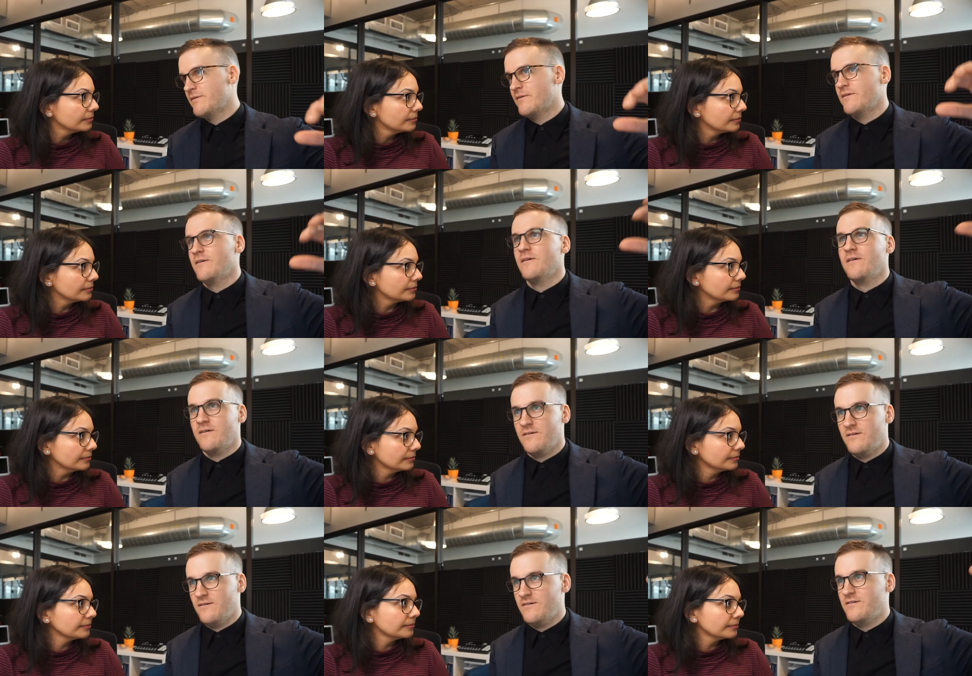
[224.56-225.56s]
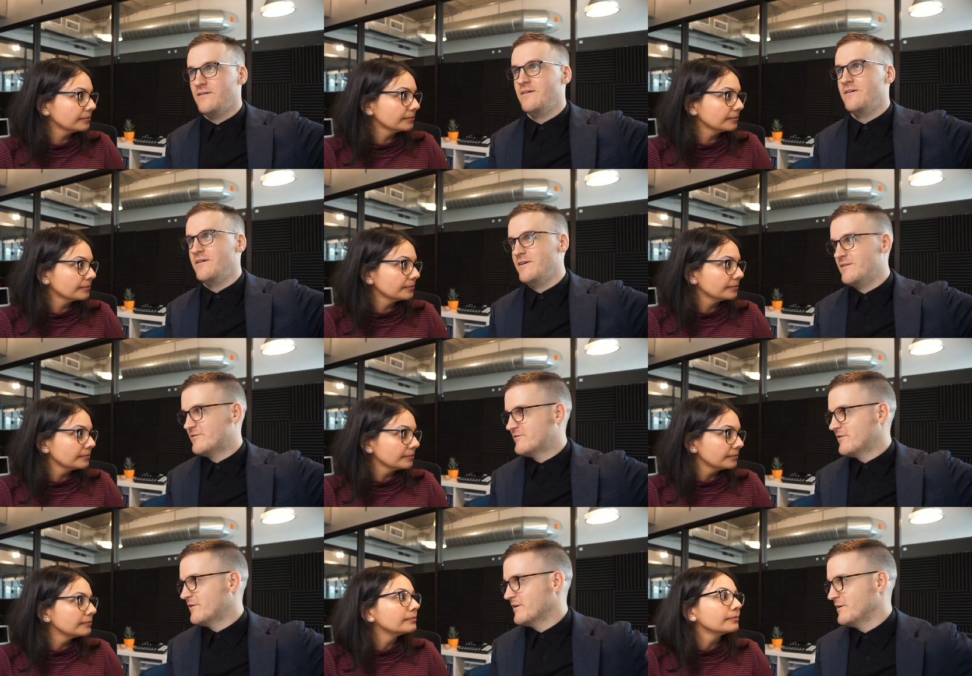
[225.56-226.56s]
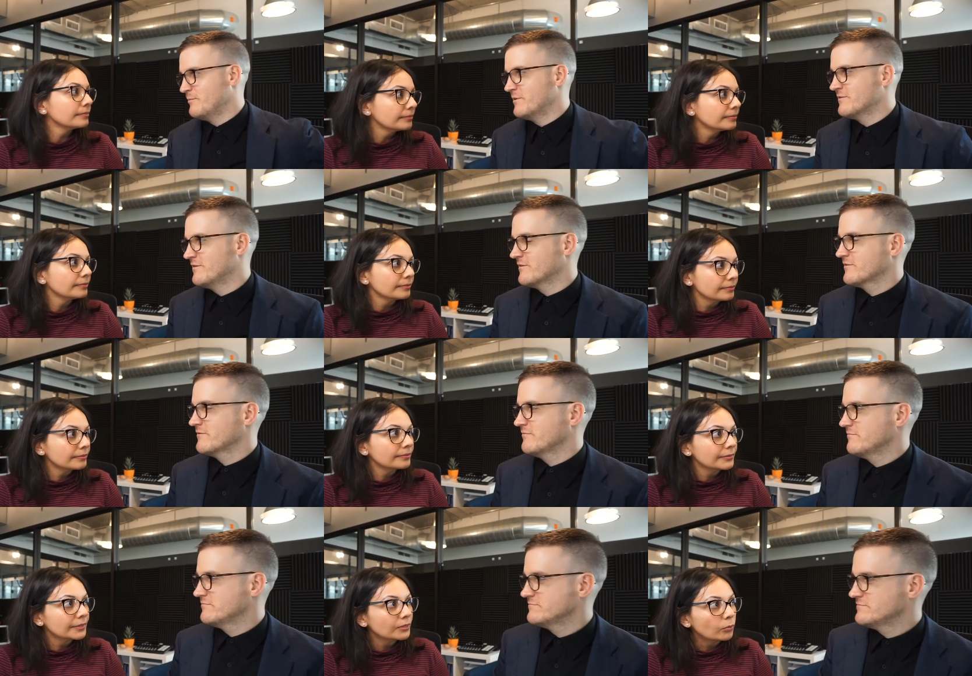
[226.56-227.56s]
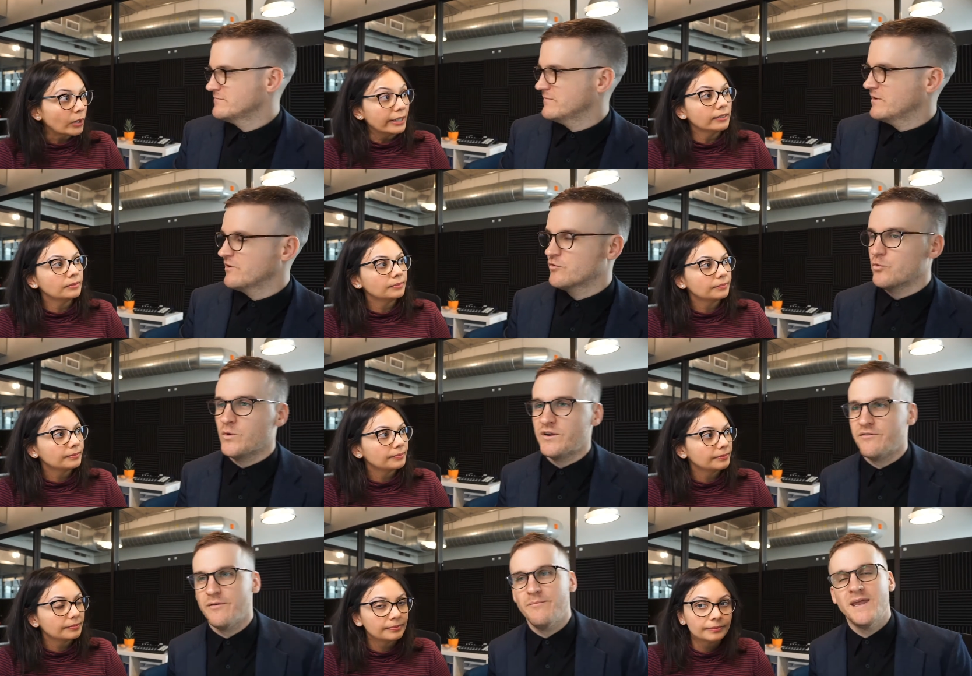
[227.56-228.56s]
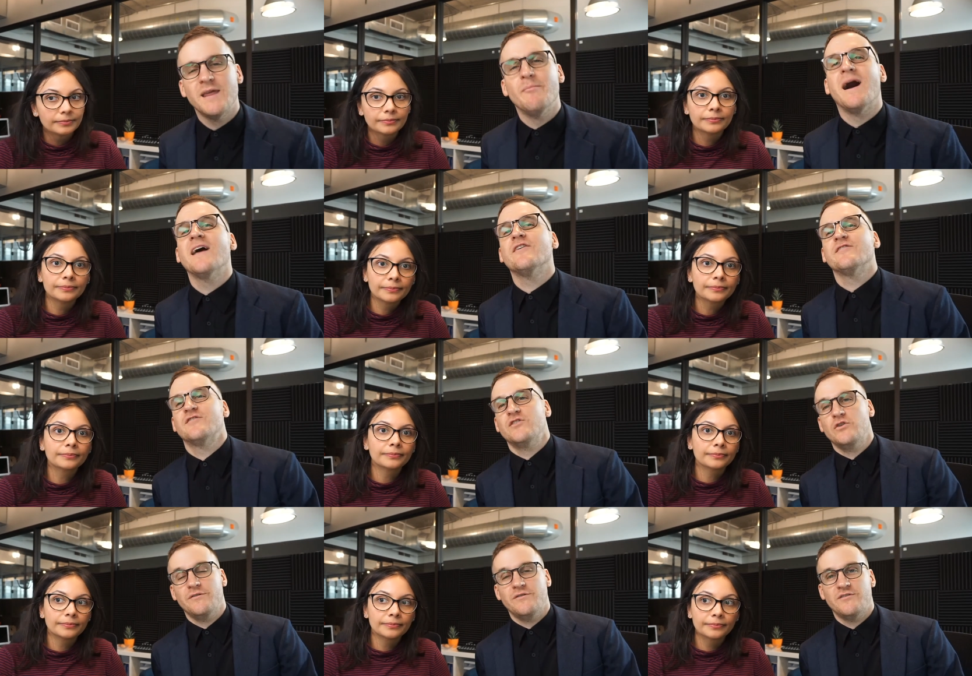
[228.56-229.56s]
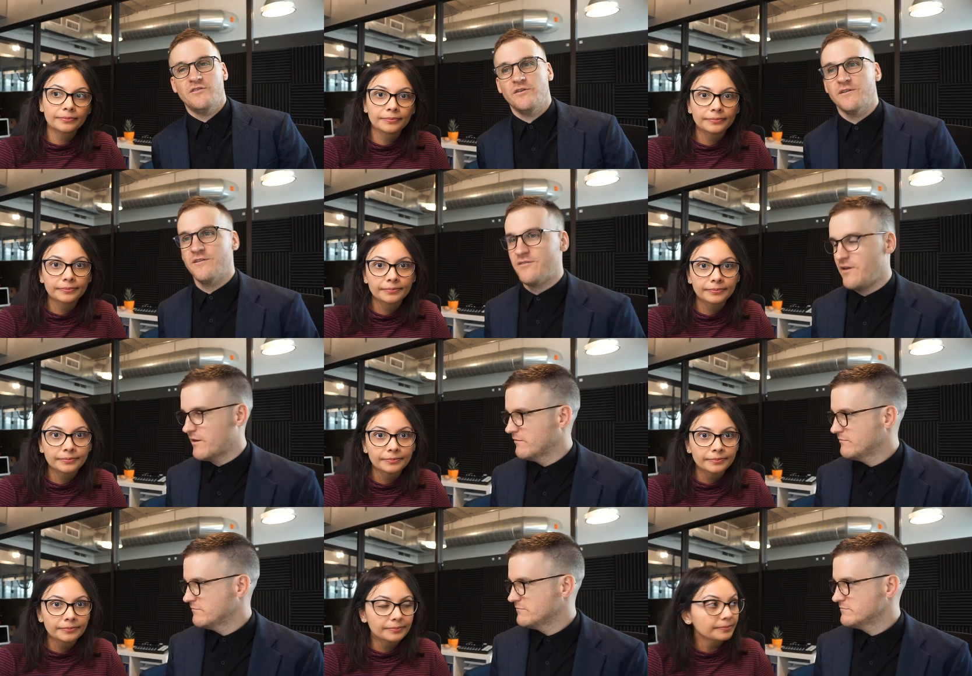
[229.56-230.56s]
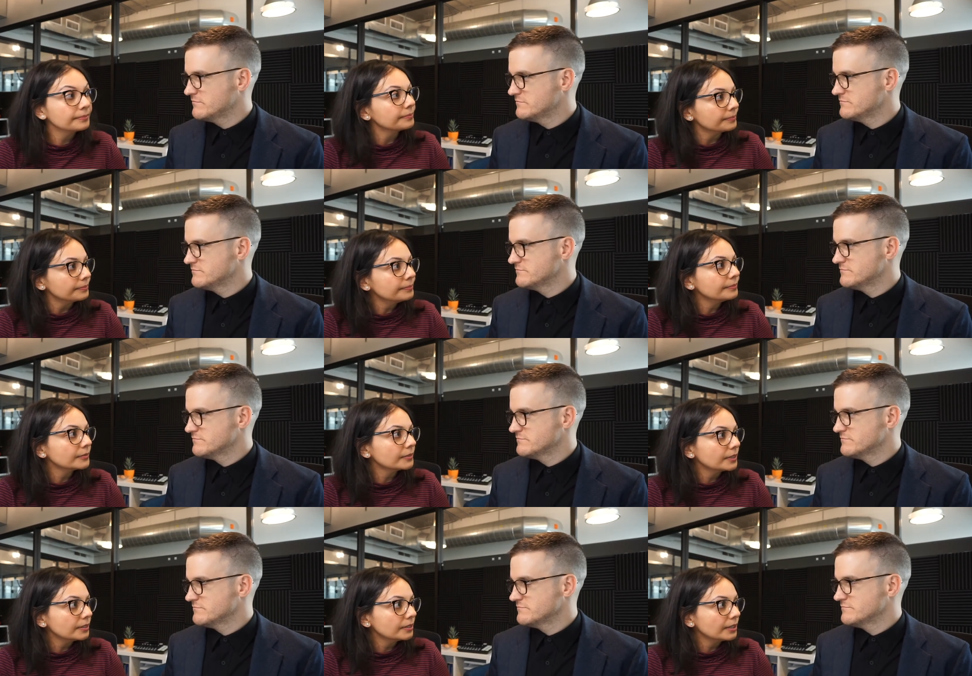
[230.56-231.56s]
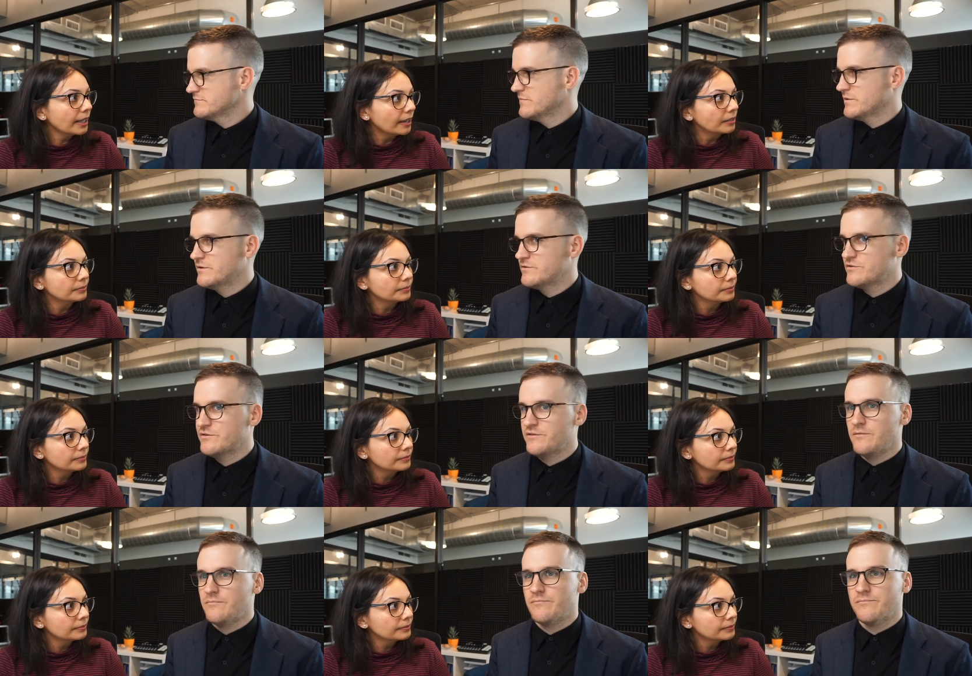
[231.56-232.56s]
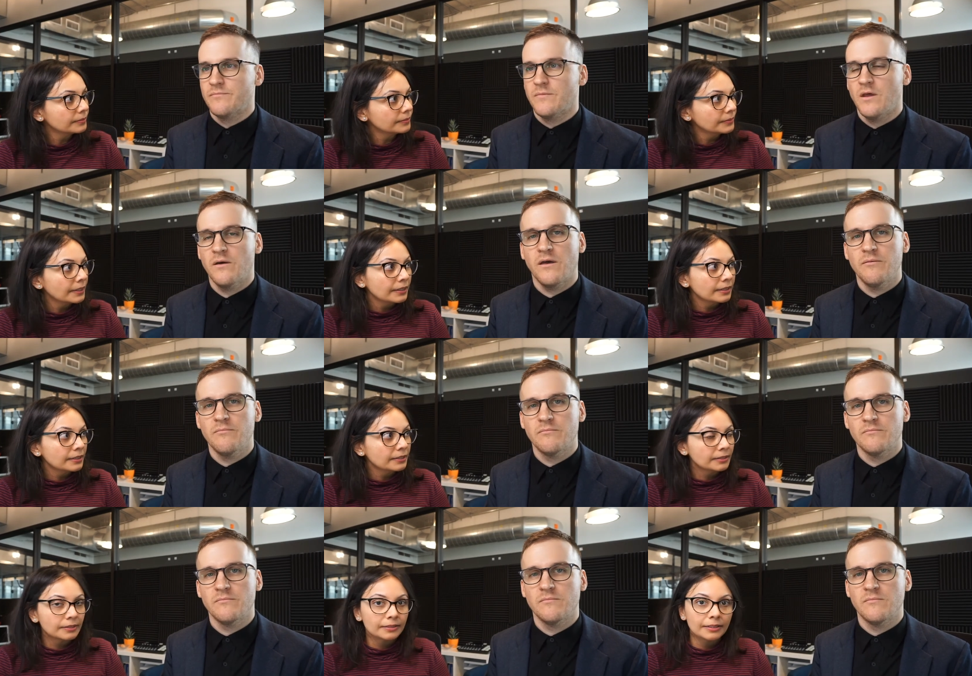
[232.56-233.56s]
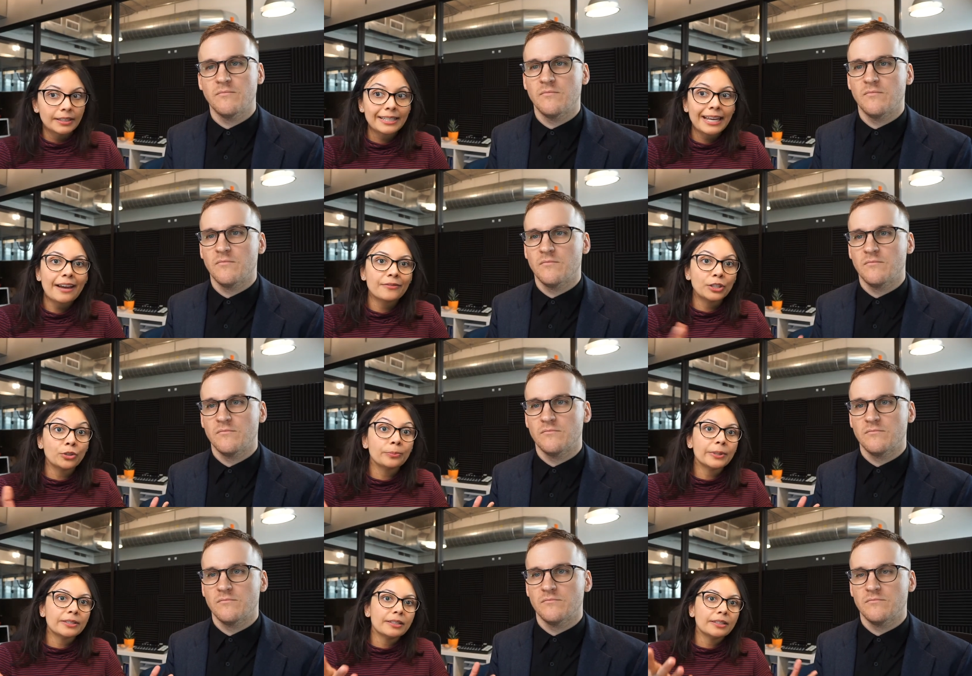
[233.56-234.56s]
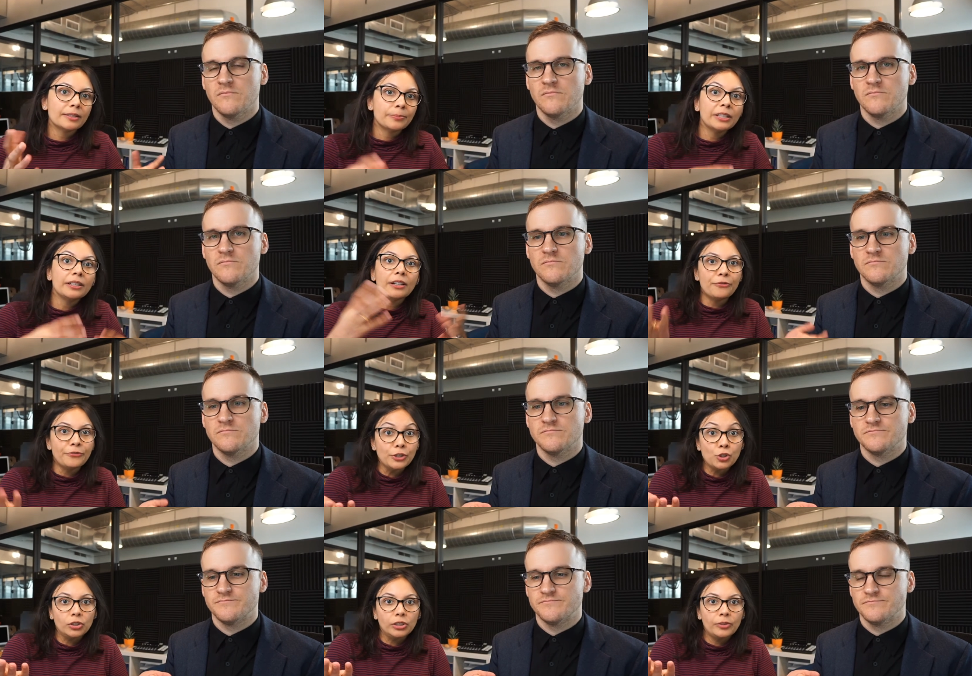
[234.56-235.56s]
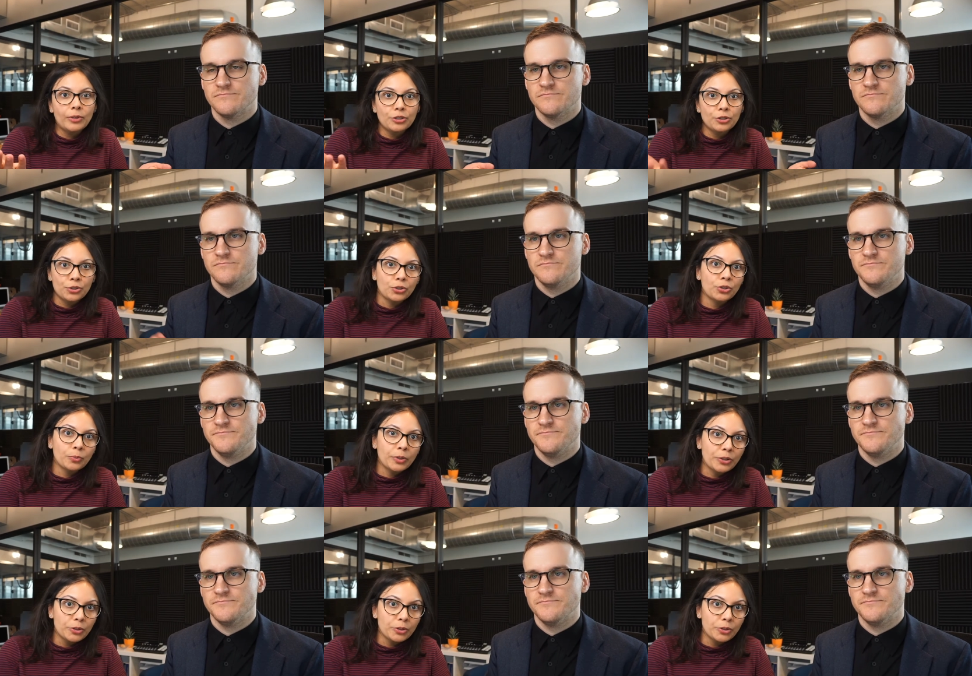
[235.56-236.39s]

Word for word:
Speaker 1: mm-hmm. in starting a business. Right. It's one of the many milestones, you could say.
Speaker 2: Mm-hmm. Yeah.
Speaker 1: Interesting. Okay.
Speaker 2: And to having your business be officially registered with your